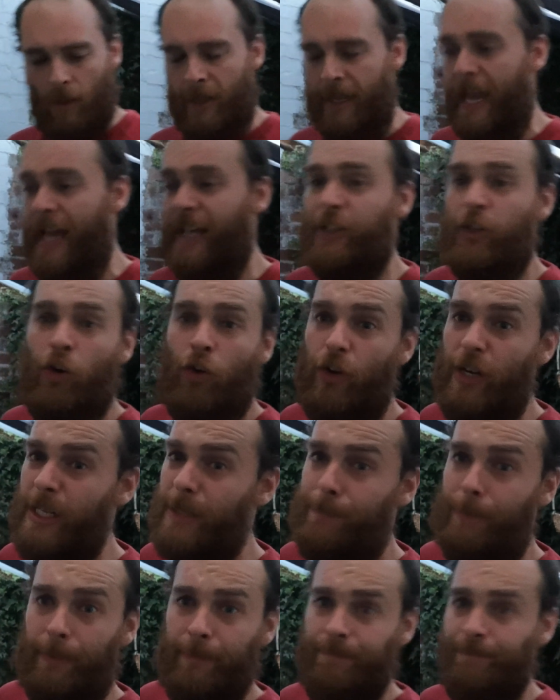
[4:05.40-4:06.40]
Yeah, it's
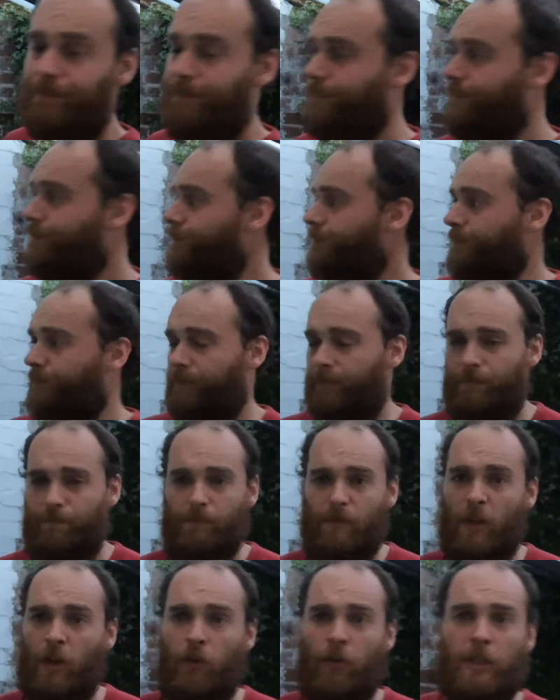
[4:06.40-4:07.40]
crisp.
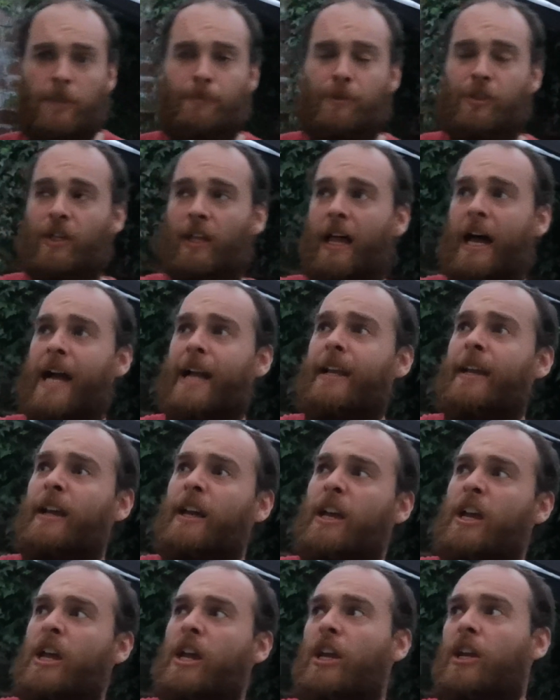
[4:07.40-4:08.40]
Crisp as you like.
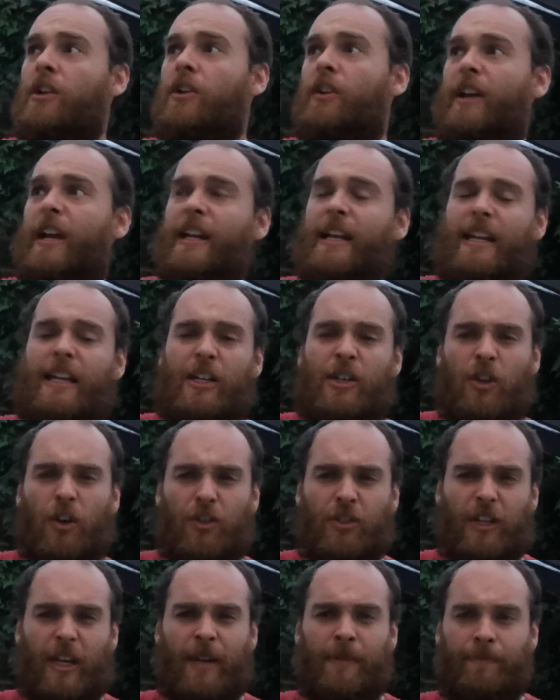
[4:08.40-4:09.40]
You're not getting any
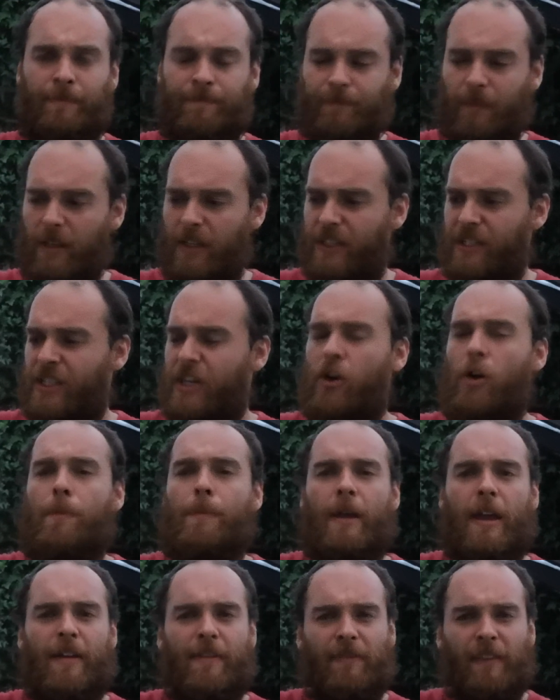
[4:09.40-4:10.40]
dodgy,
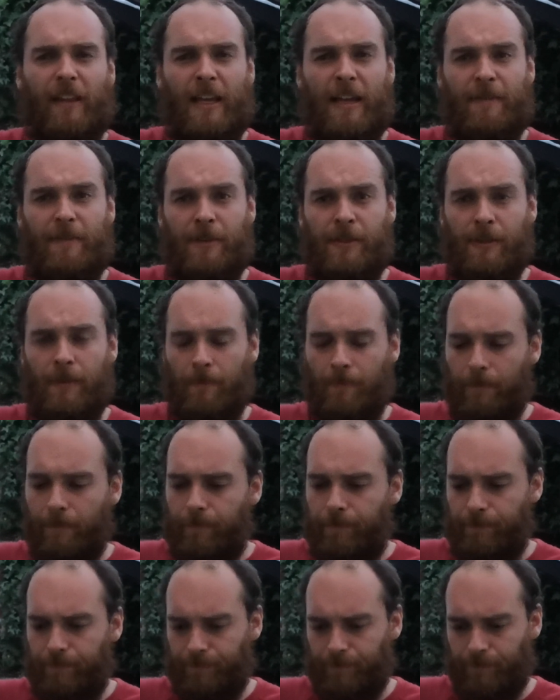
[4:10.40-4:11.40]
syrupy flavours.
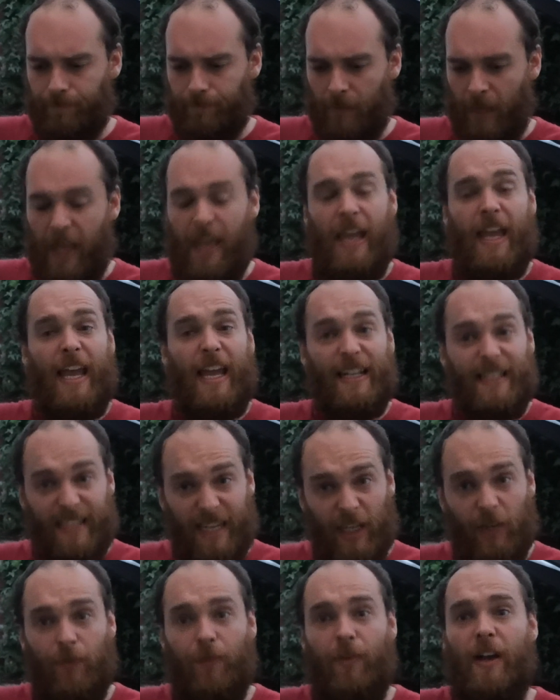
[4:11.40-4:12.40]
It
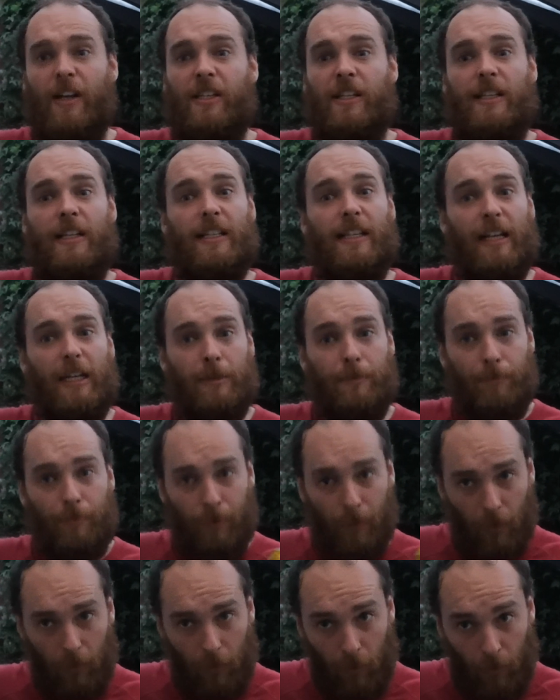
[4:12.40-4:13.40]
tastes fresh. It tastes like it's
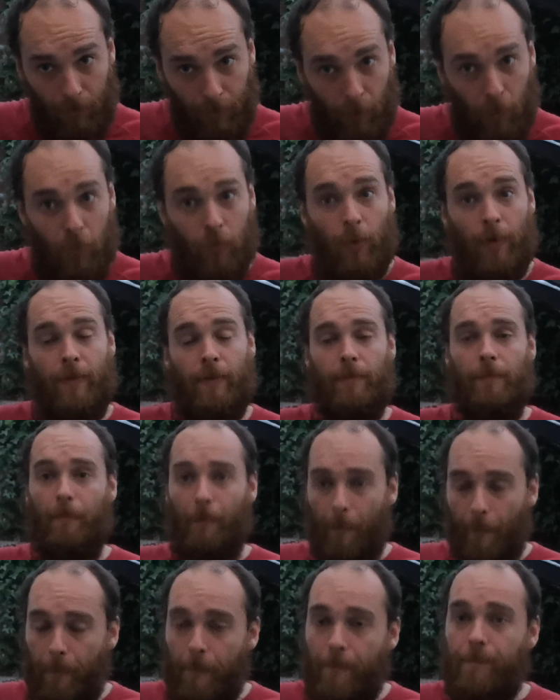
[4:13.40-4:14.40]
brewed with
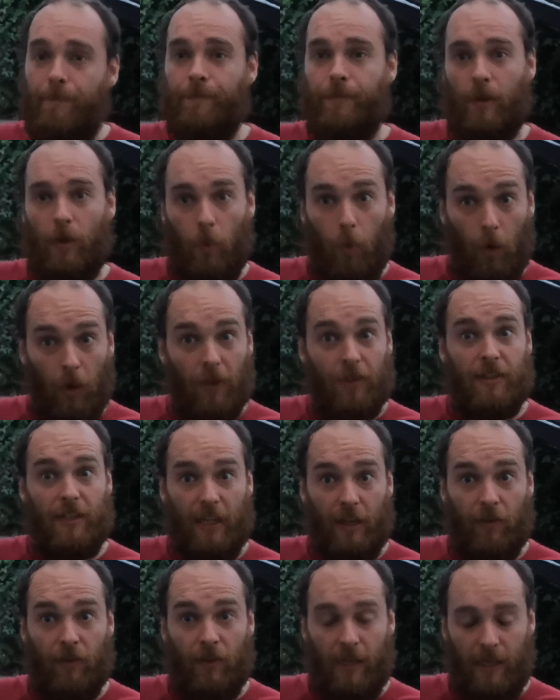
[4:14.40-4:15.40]

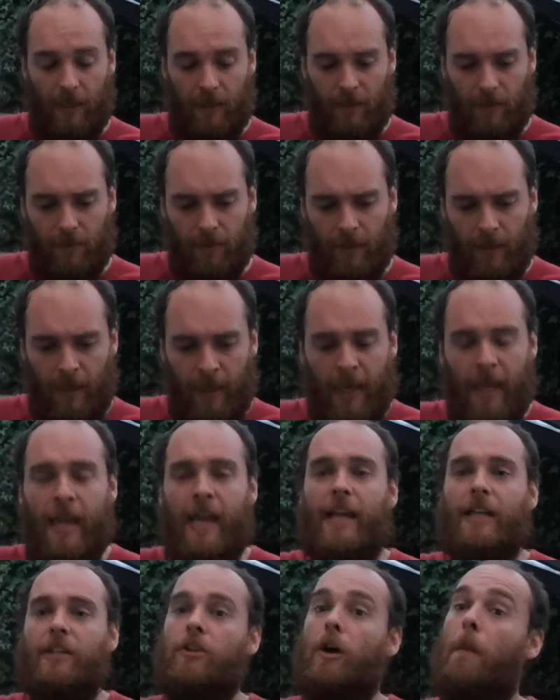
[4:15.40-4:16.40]
quality ingredients.
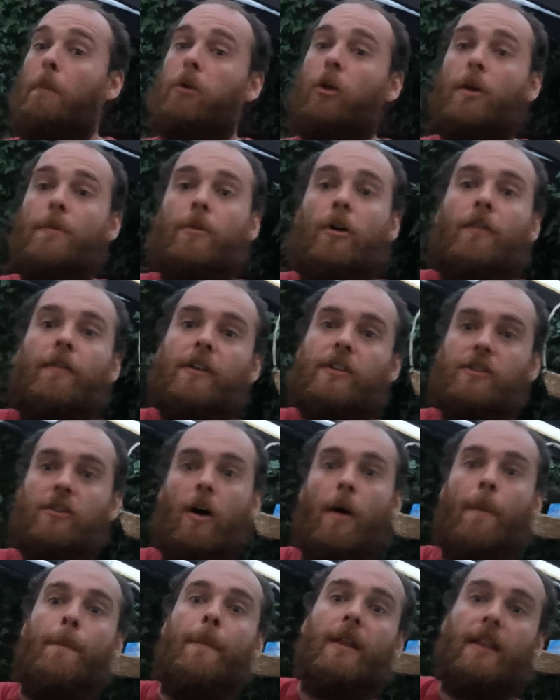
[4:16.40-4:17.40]
It's not blowing me over. It's
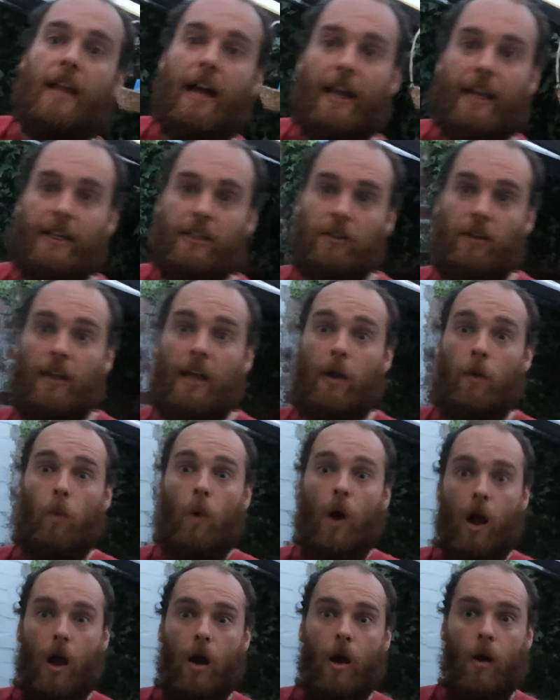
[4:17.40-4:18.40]
not like,
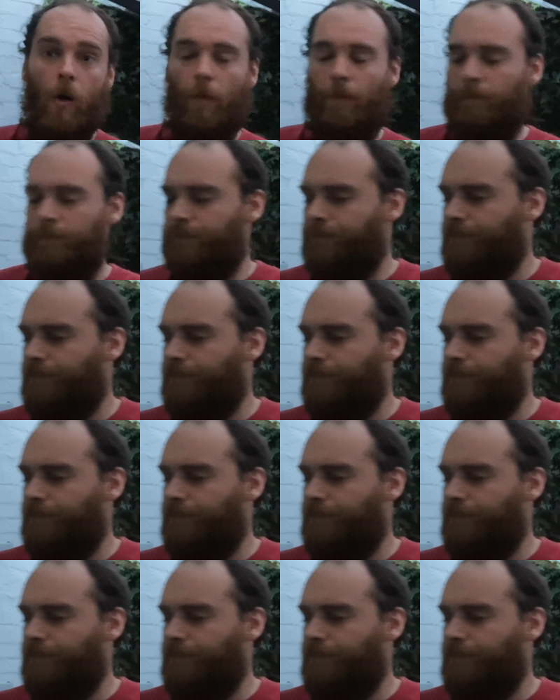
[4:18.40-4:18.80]
whoa.